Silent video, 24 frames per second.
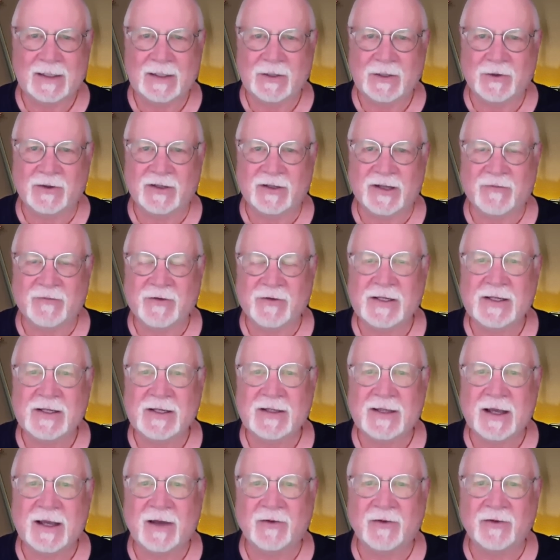You're
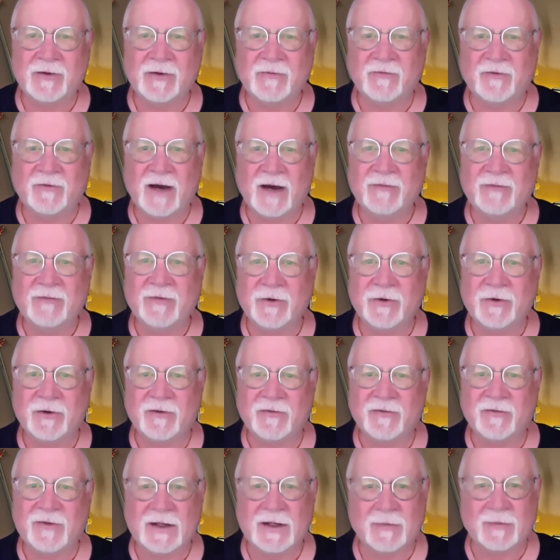
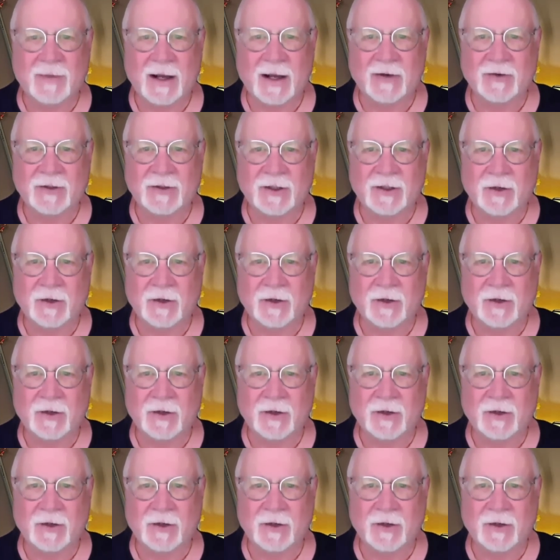17,500 feet, about to go